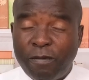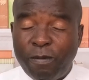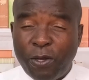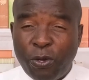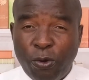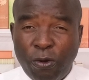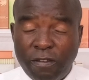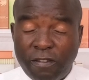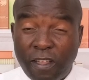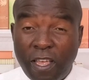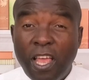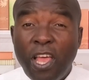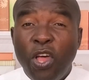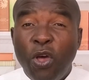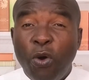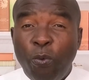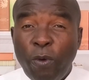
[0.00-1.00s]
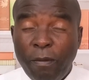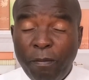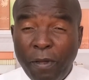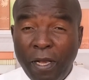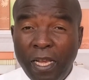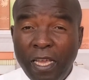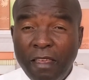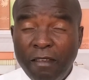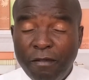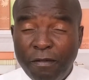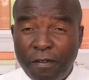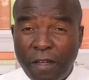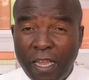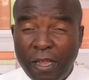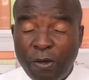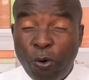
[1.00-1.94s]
because we believe,